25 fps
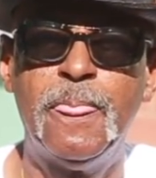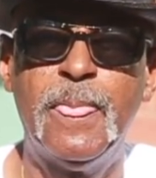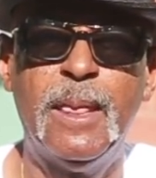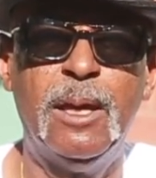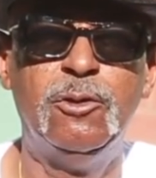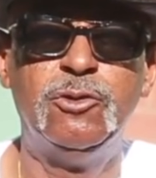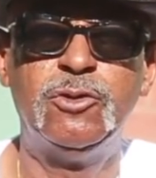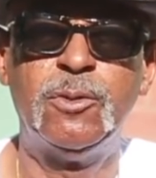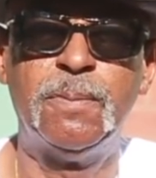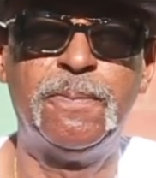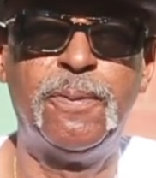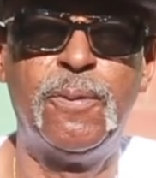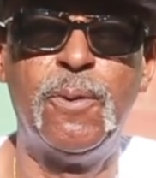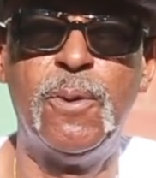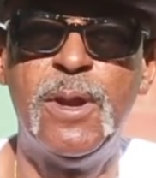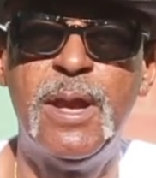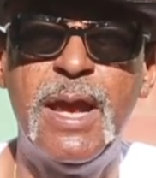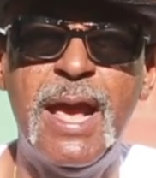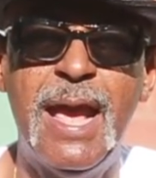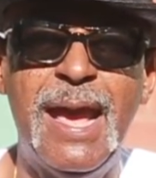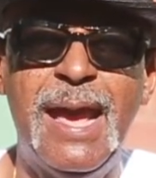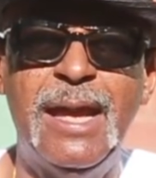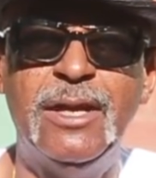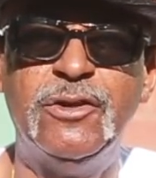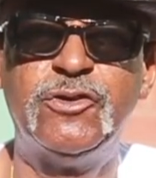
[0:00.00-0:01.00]
There was a
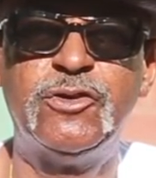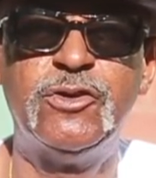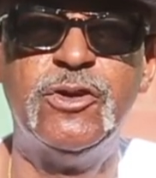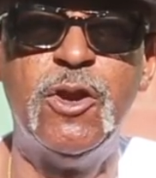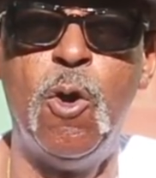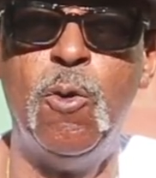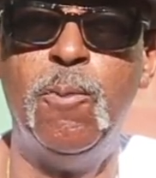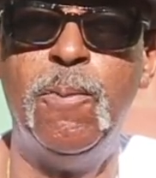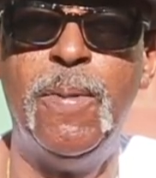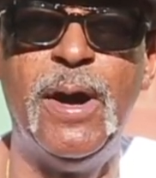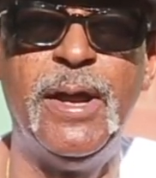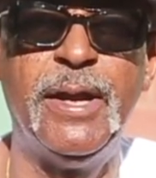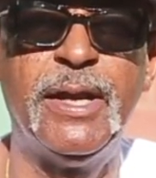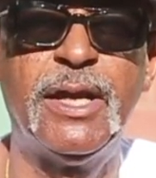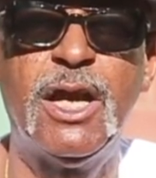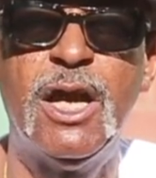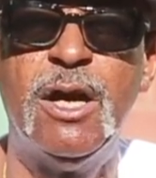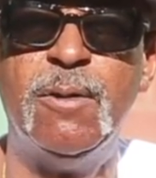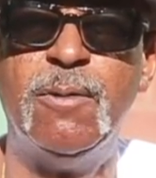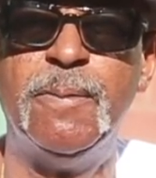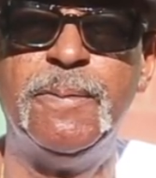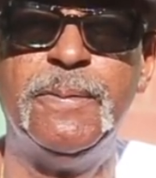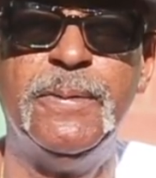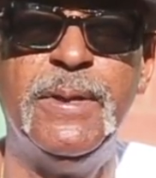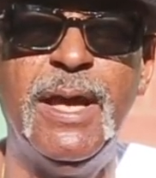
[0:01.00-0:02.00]
pretty ass snow bunny
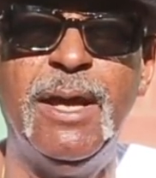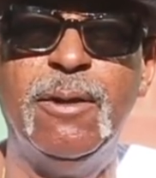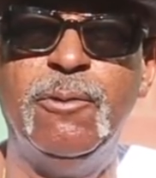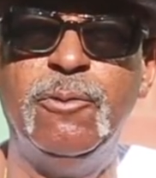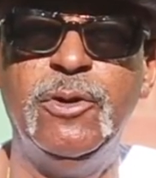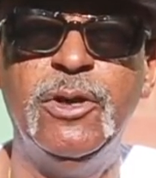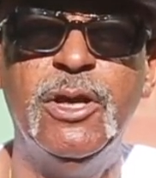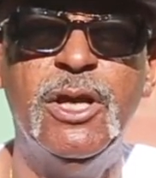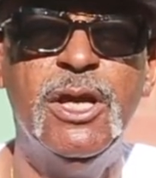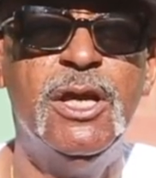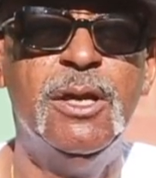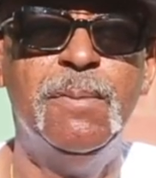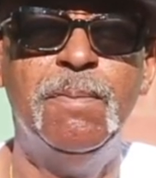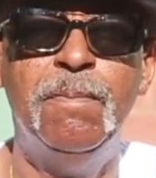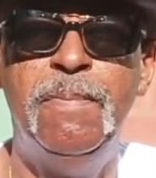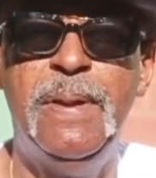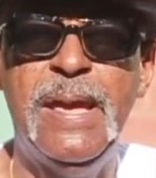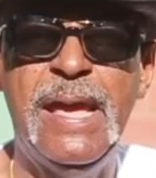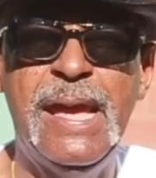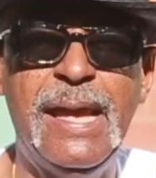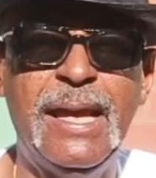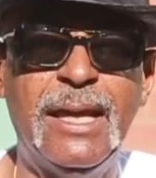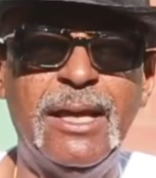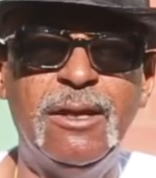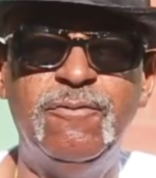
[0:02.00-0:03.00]
come up in there
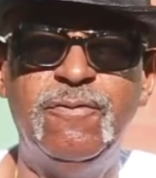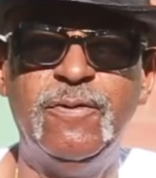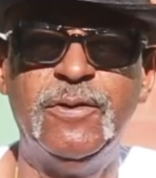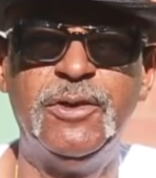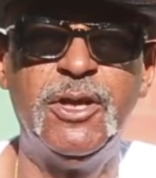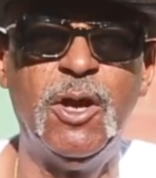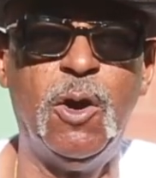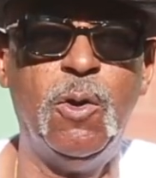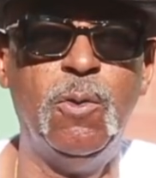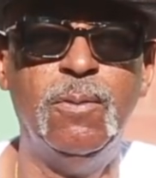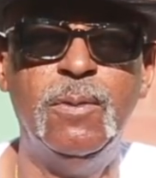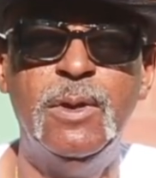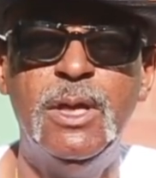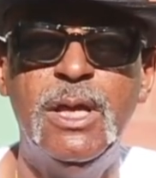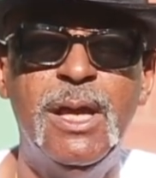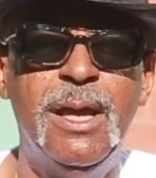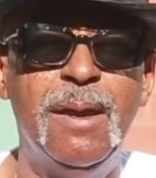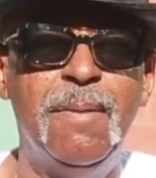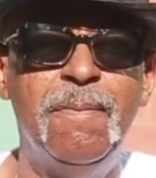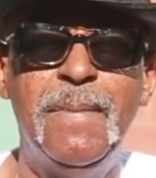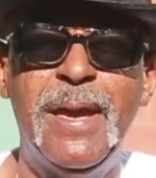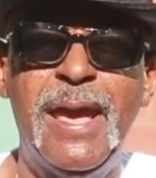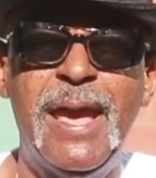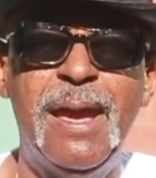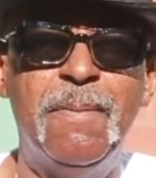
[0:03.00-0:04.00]
begging for dope.
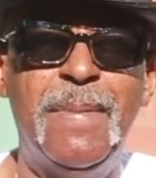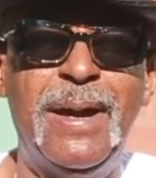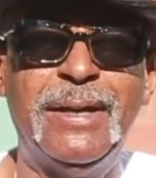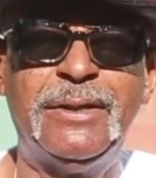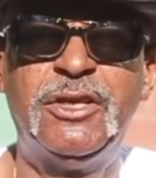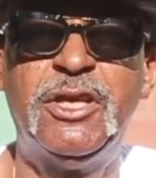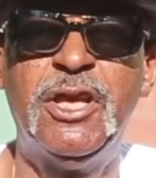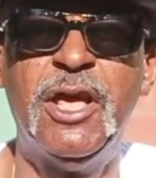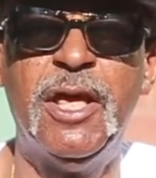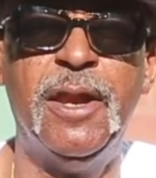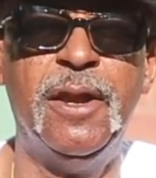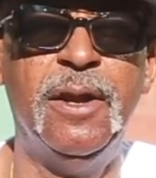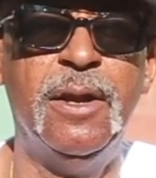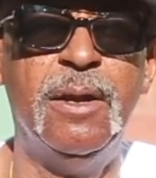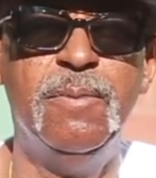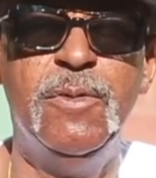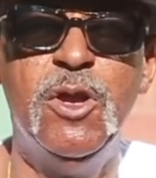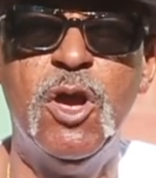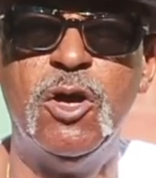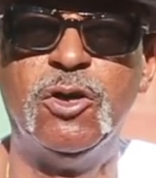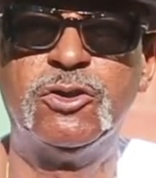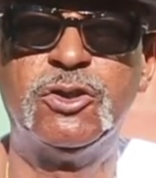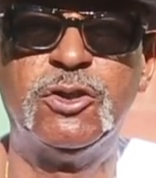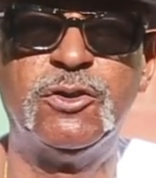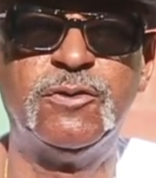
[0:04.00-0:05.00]
Man, about ten of them
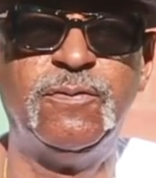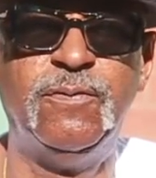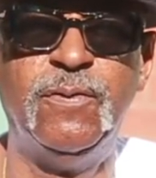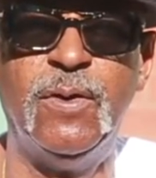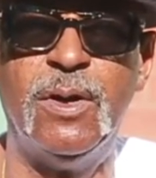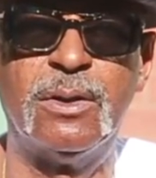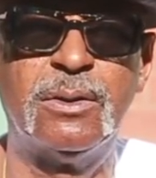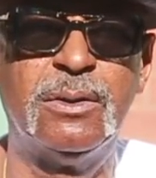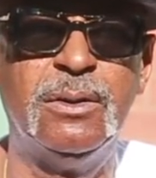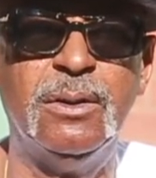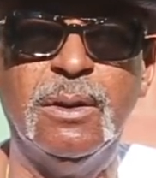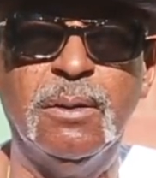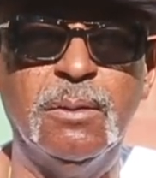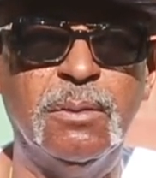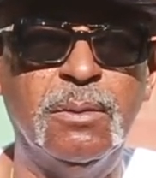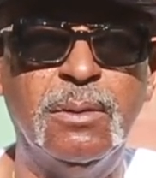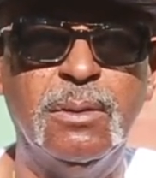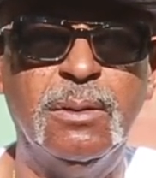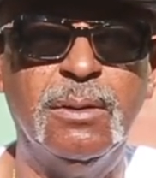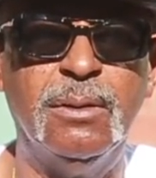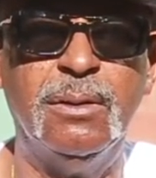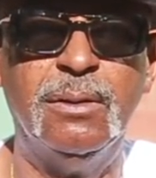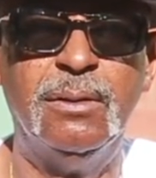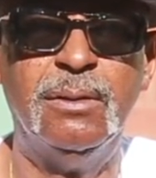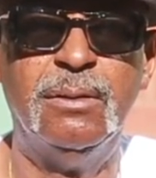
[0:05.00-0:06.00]
youngsters fucked up.
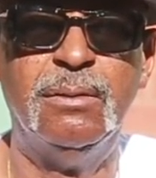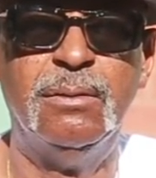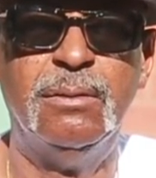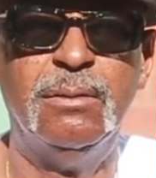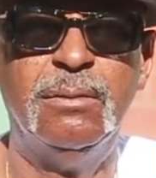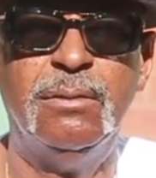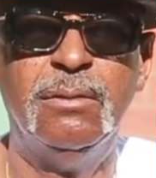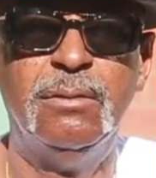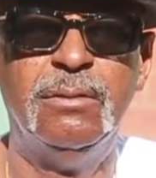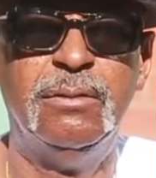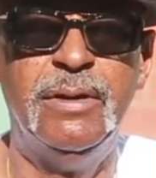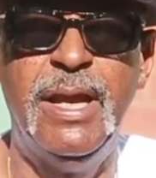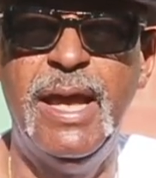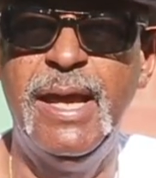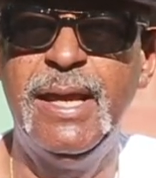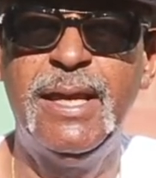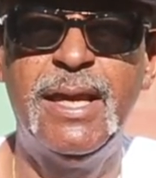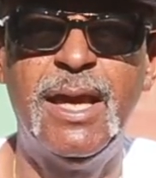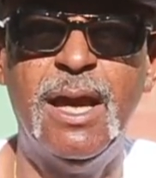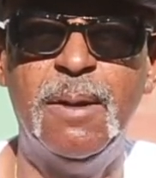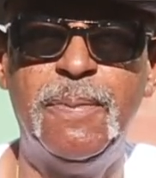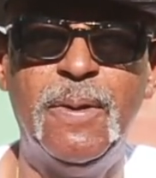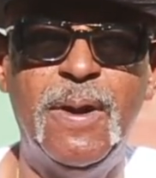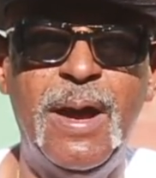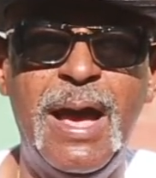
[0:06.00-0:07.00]
Yeah. They
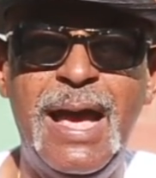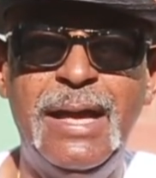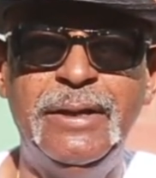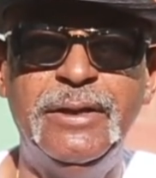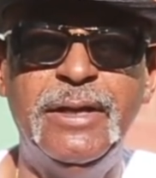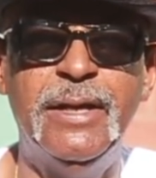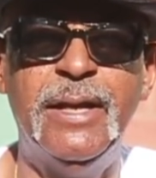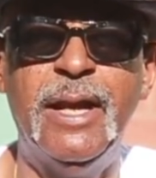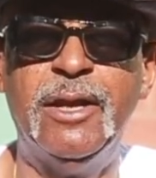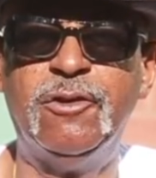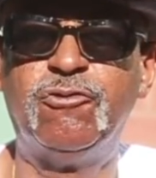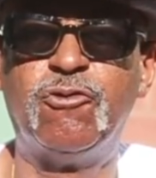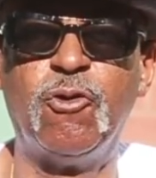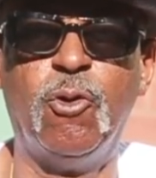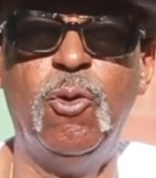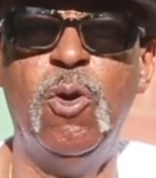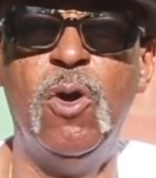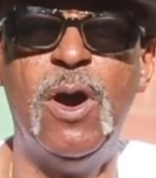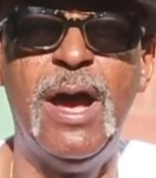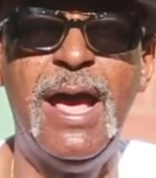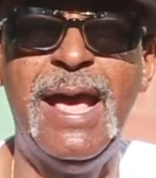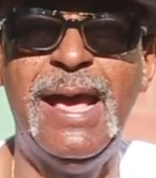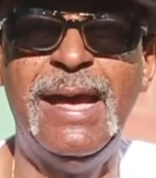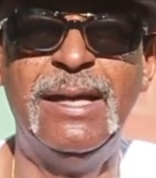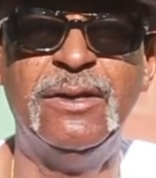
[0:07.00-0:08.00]
kept her hot and they threw
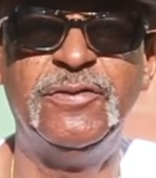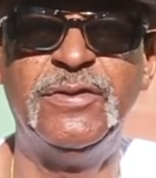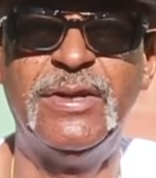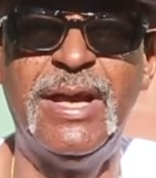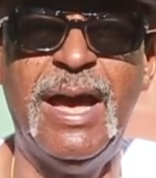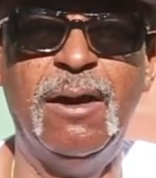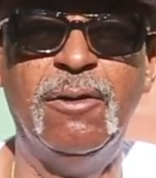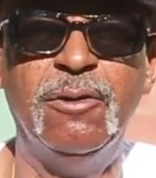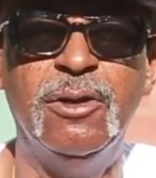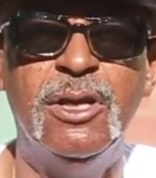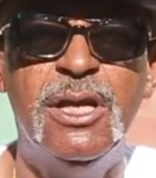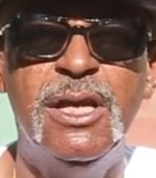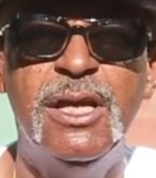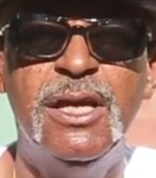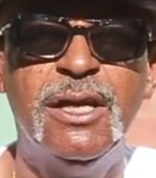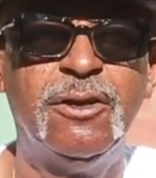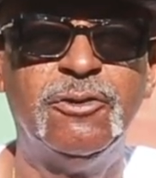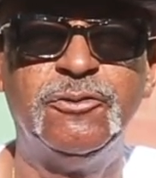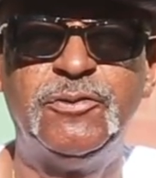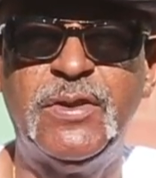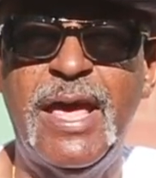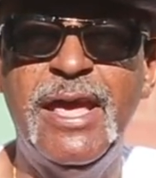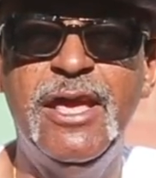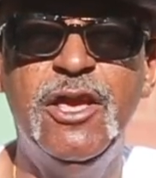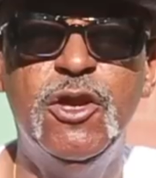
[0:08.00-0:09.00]
her ass out. Yeah.
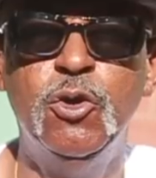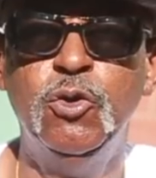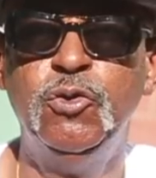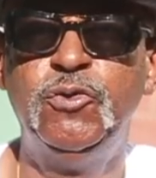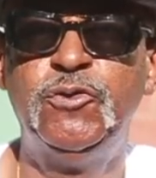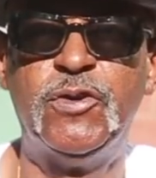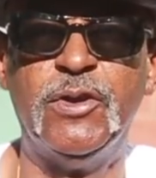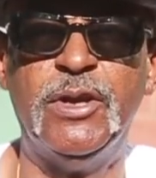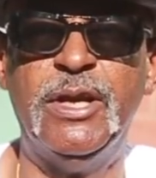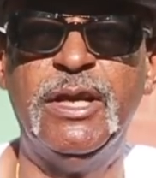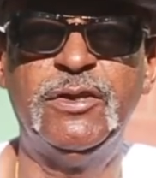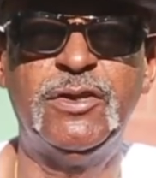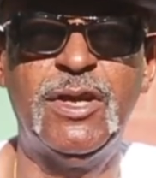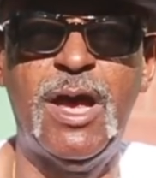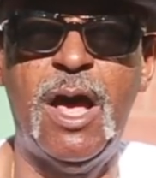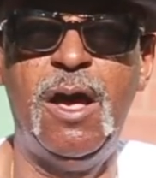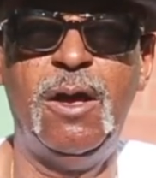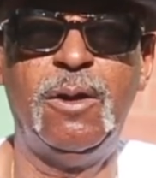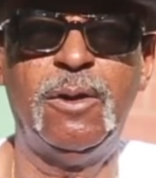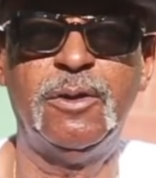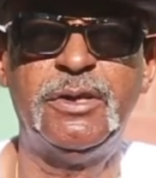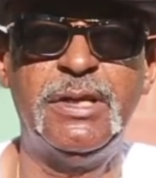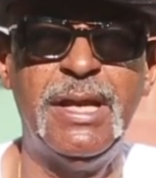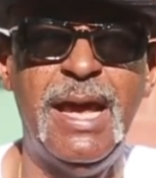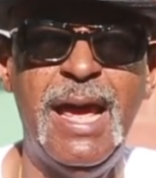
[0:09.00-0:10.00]
But they used to this
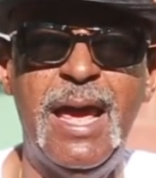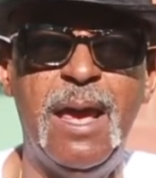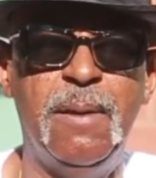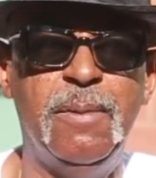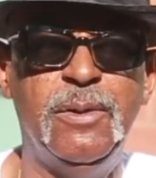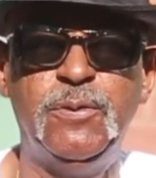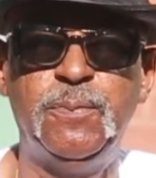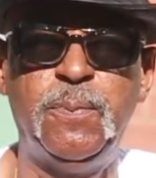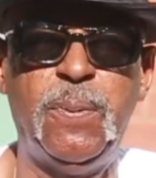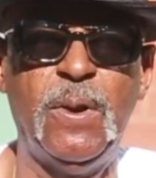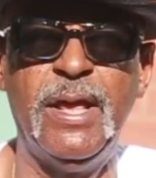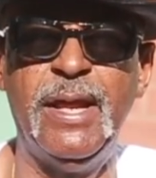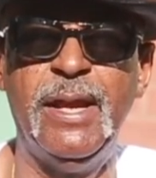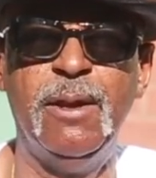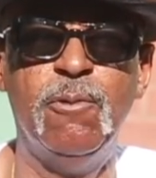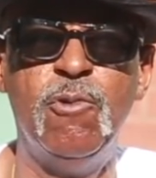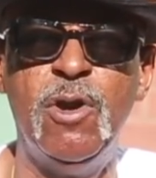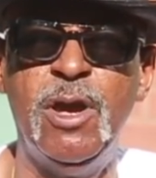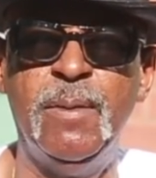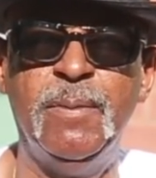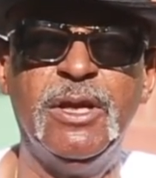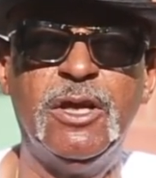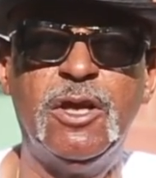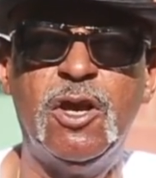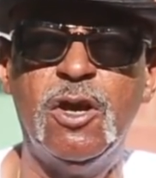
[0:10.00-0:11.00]
all the time. There's plenty of
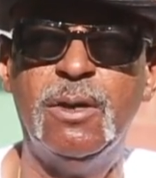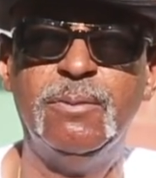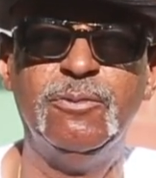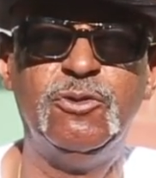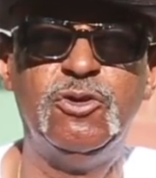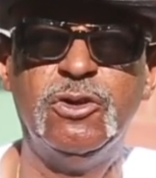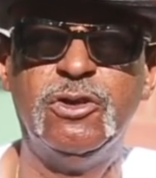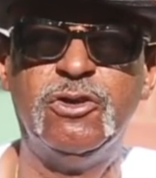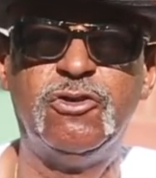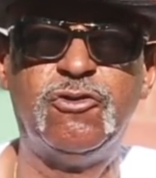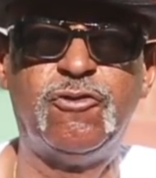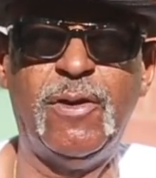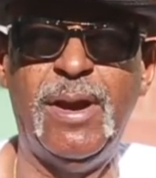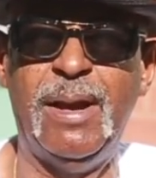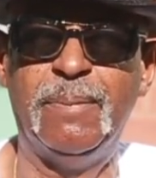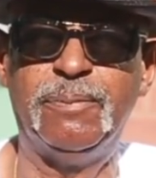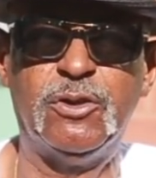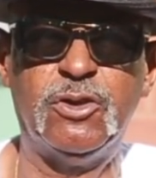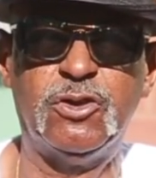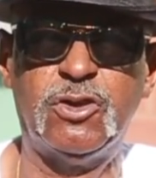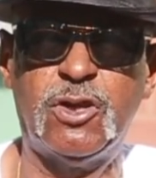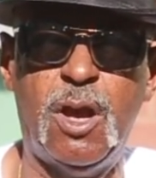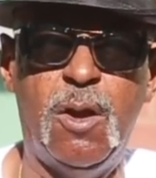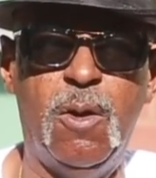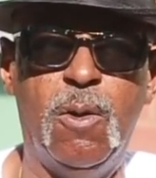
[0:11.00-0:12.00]
women come to the trap
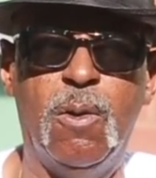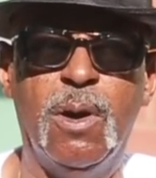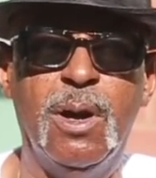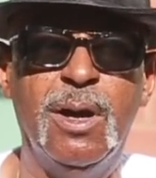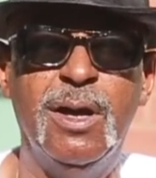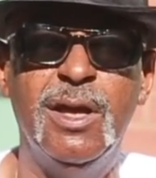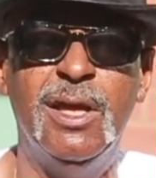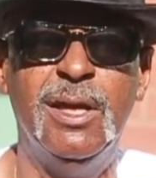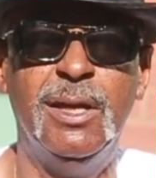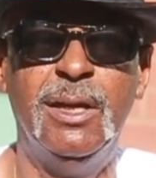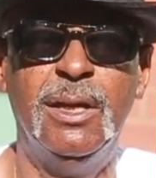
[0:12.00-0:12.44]
to score.